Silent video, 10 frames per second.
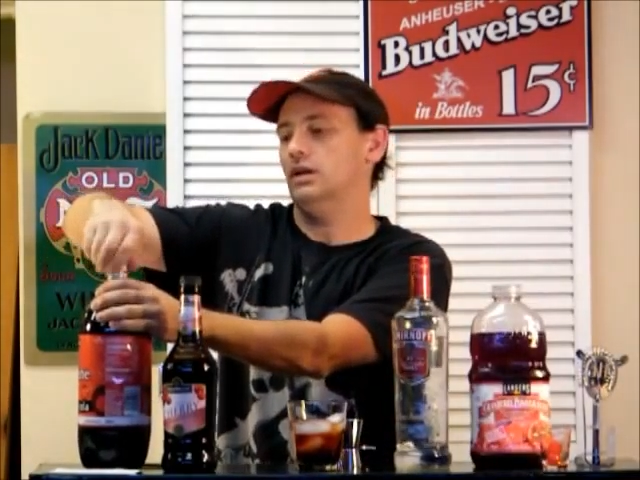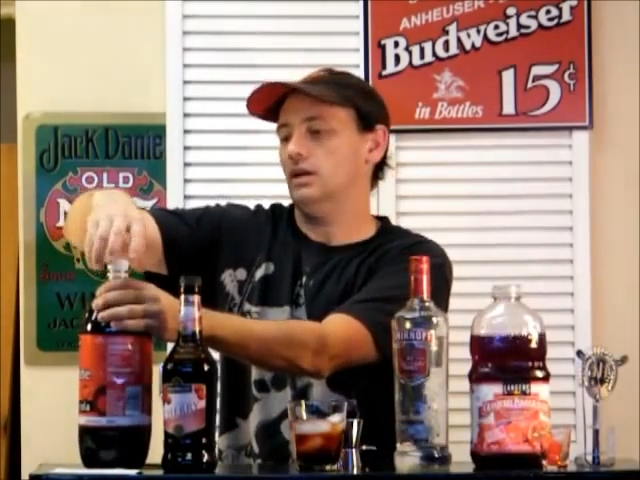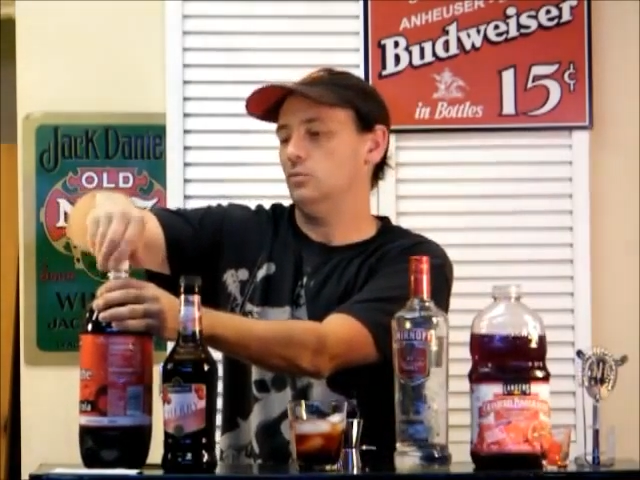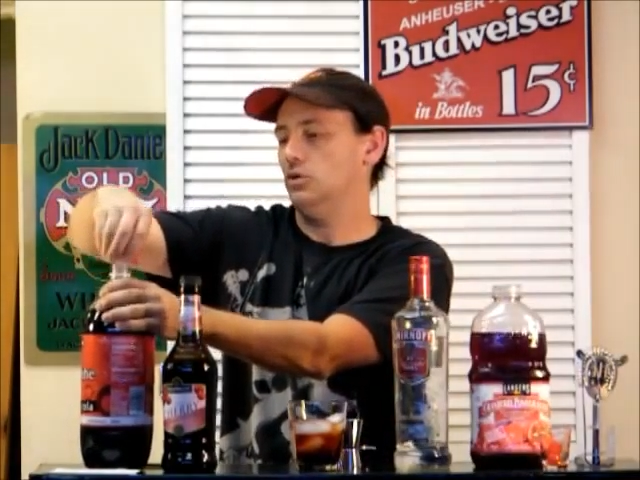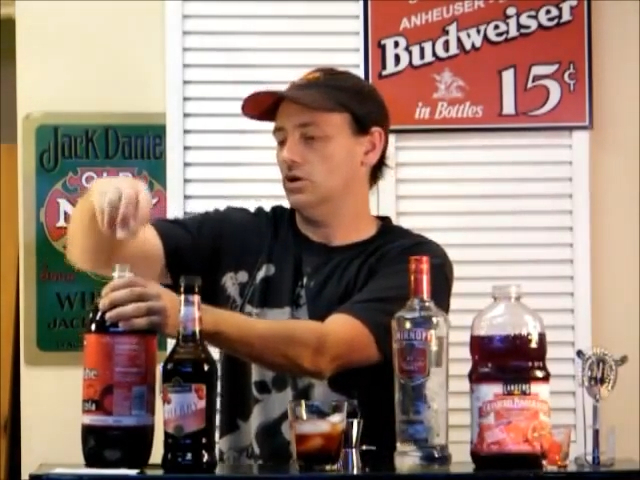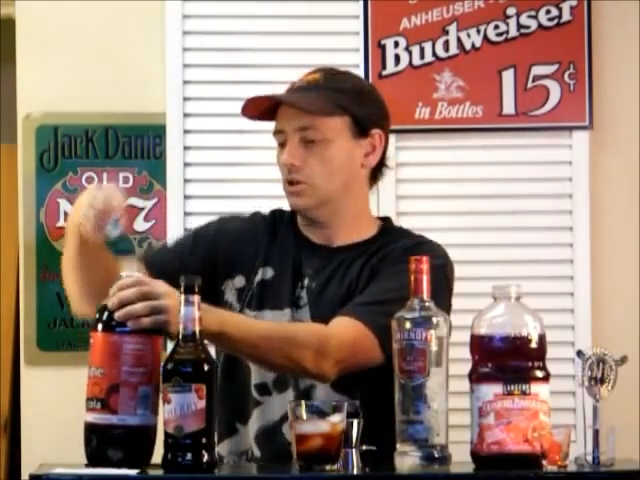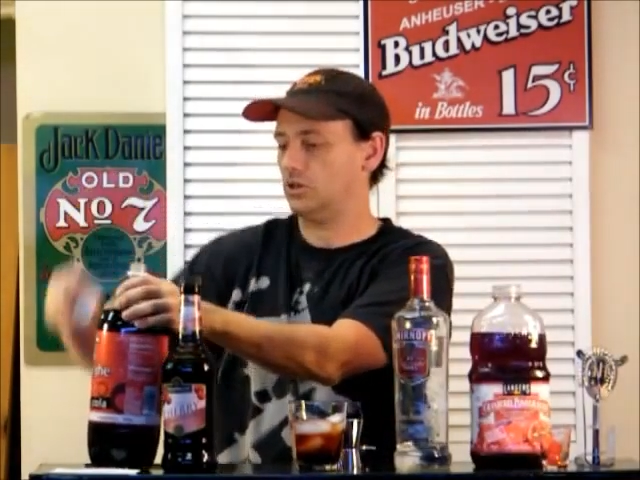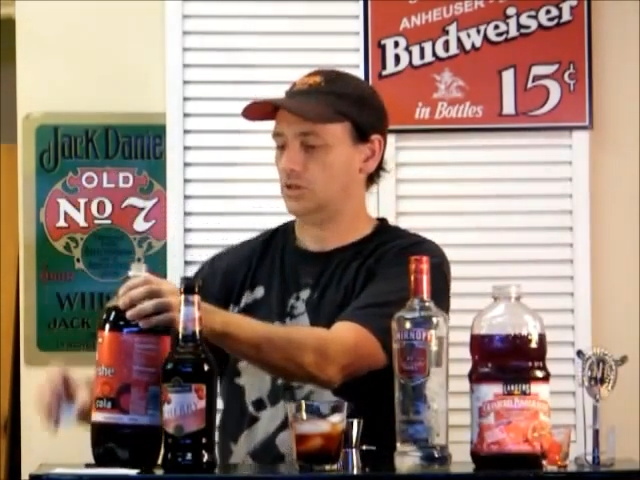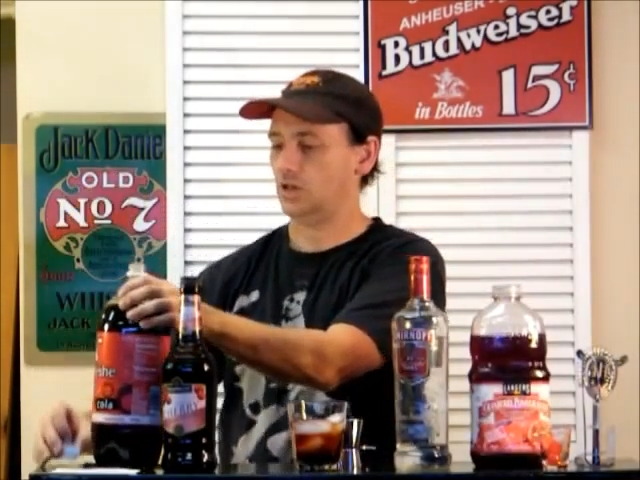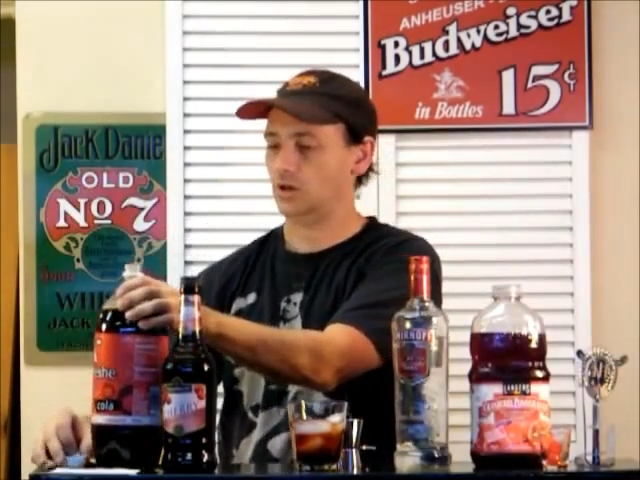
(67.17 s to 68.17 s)
and we're
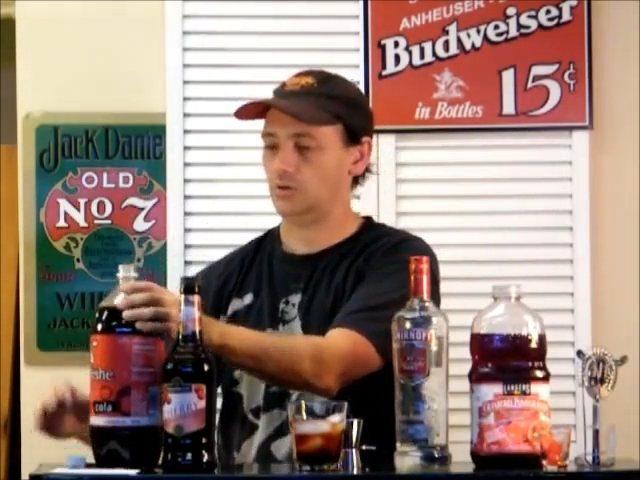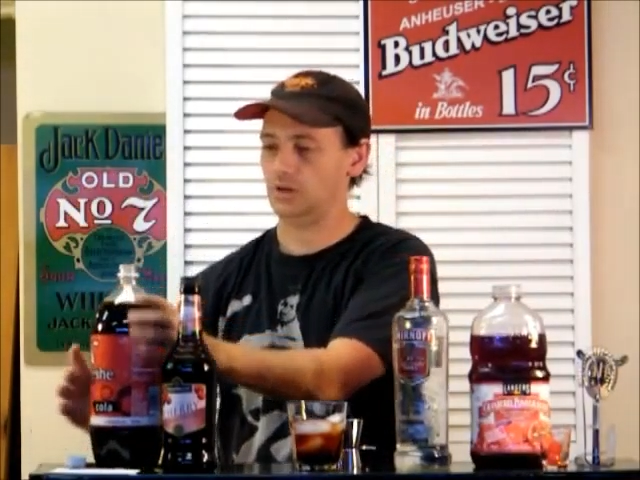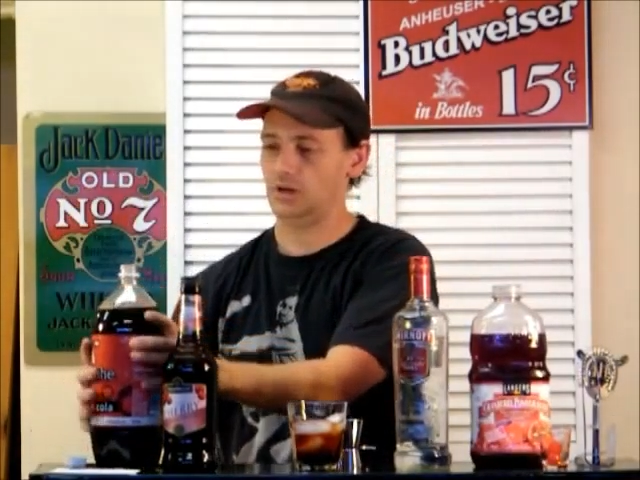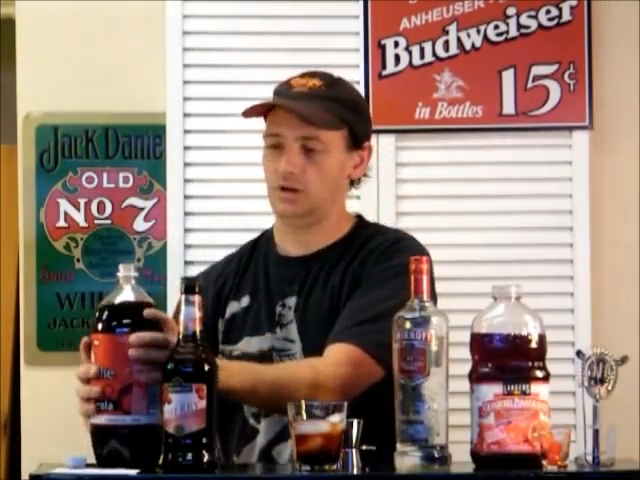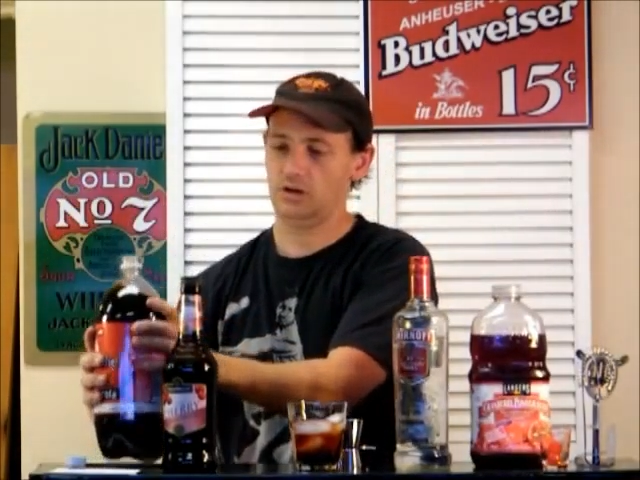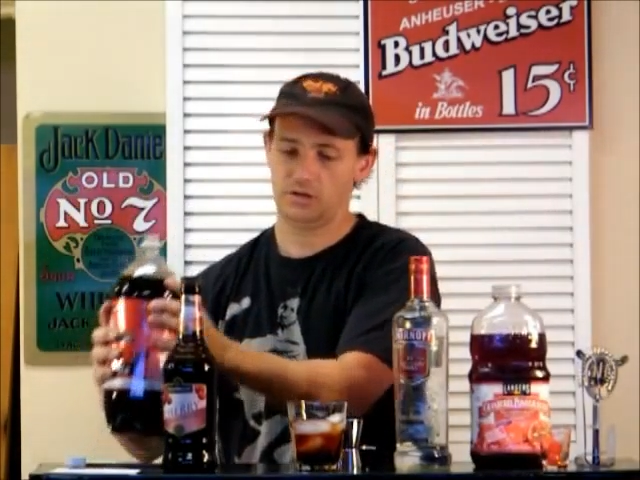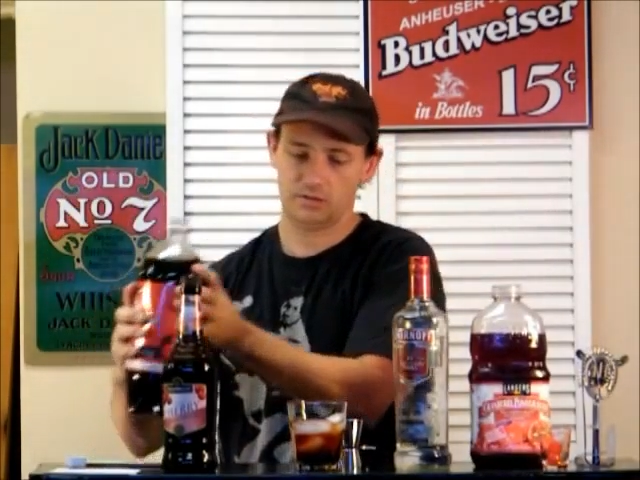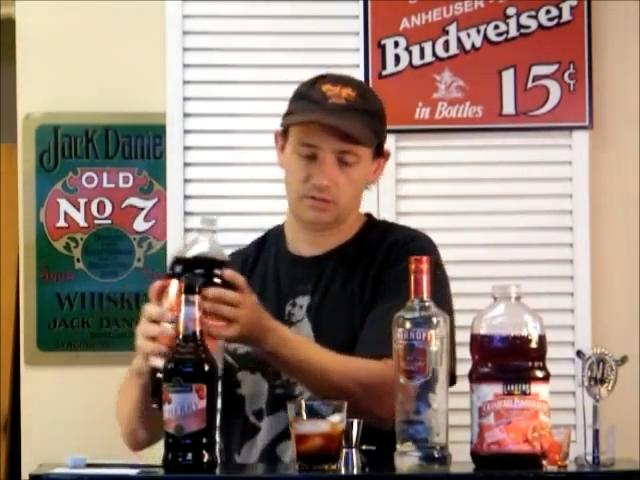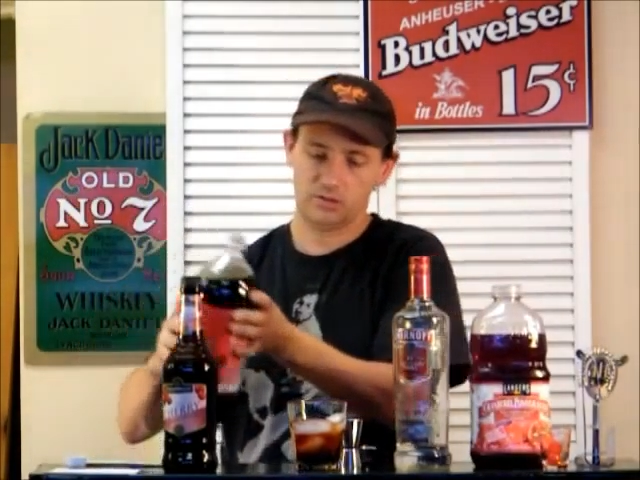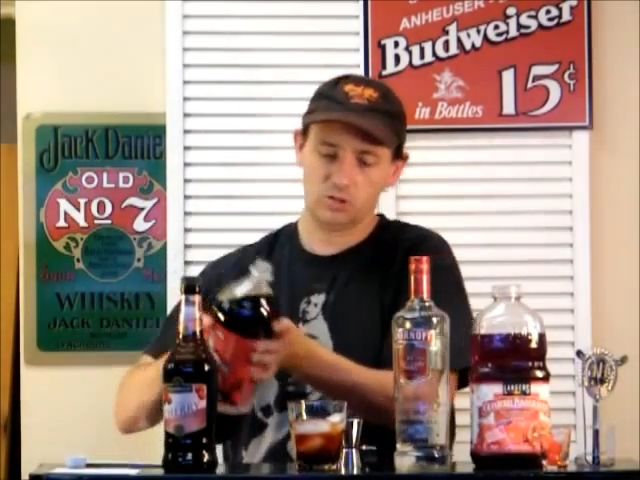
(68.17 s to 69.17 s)
good to go there.
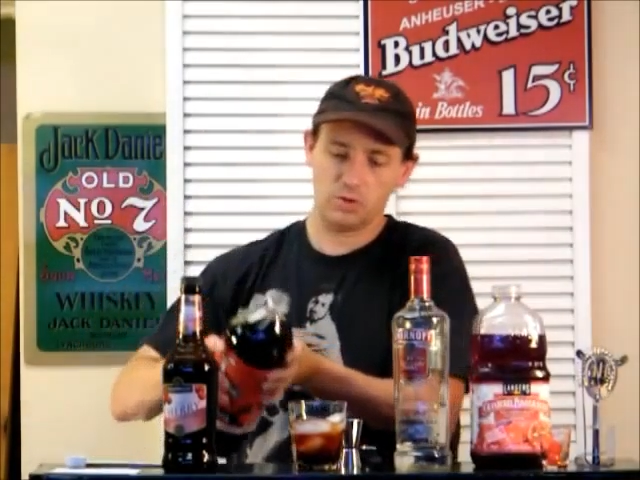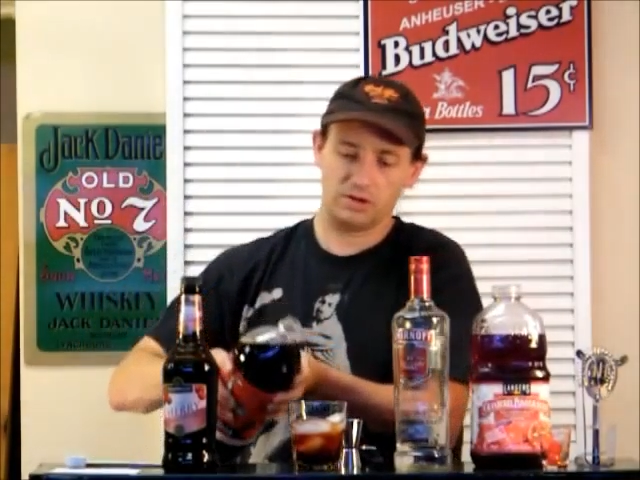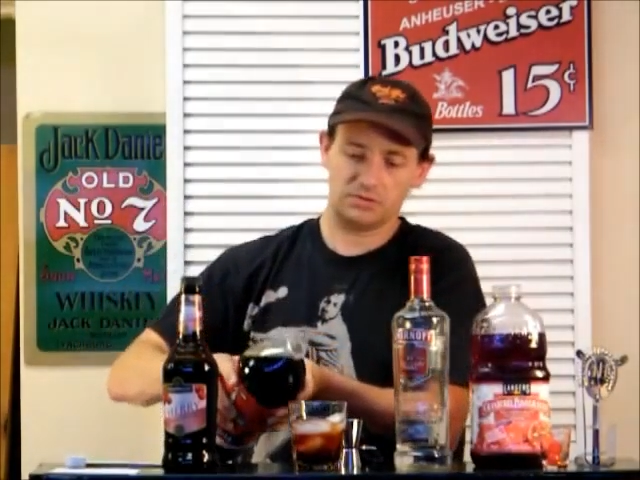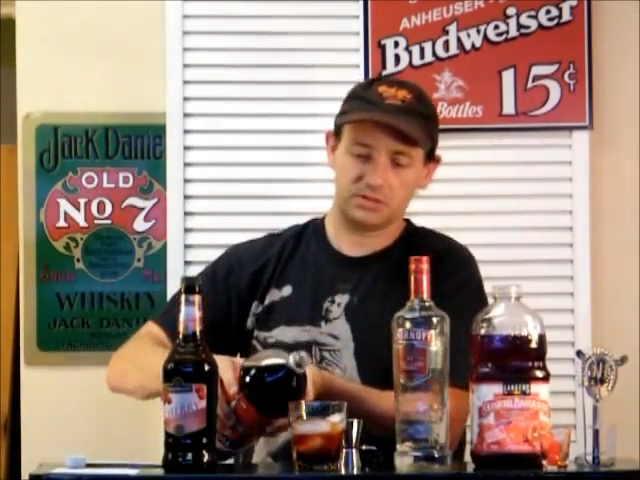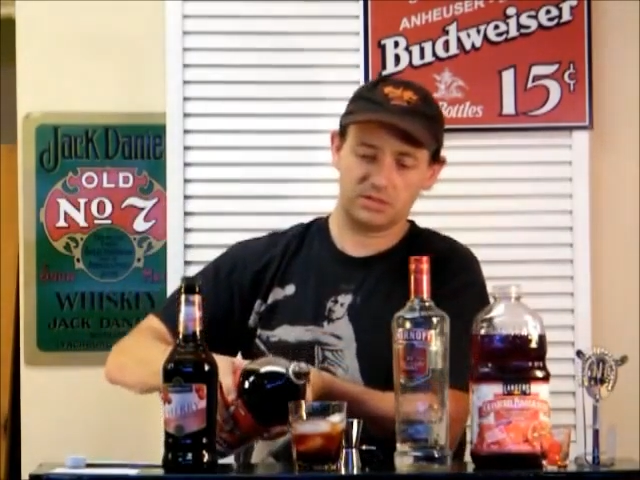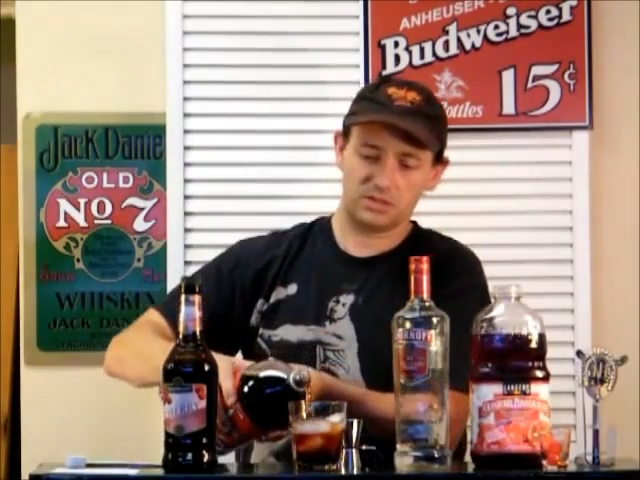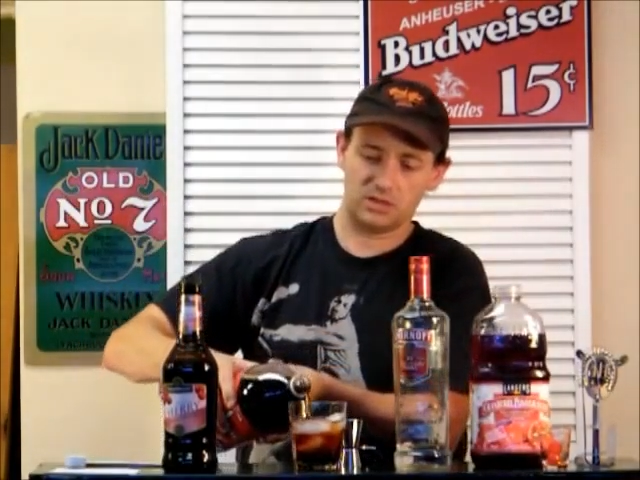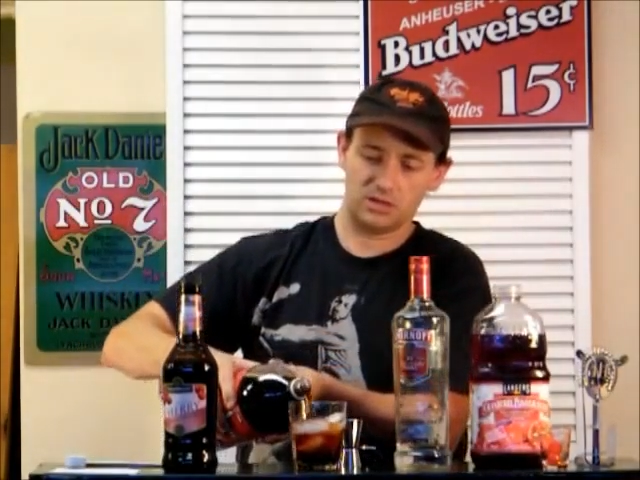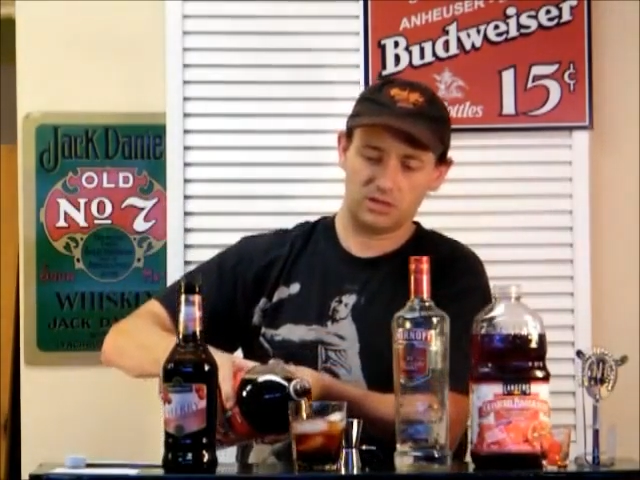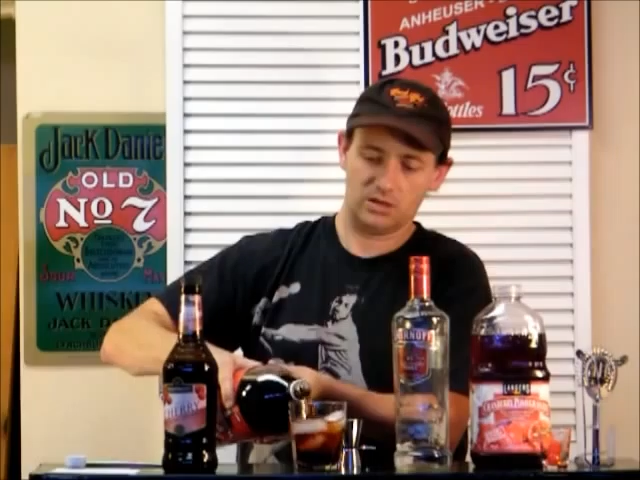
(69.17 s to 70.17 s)
So two ounces.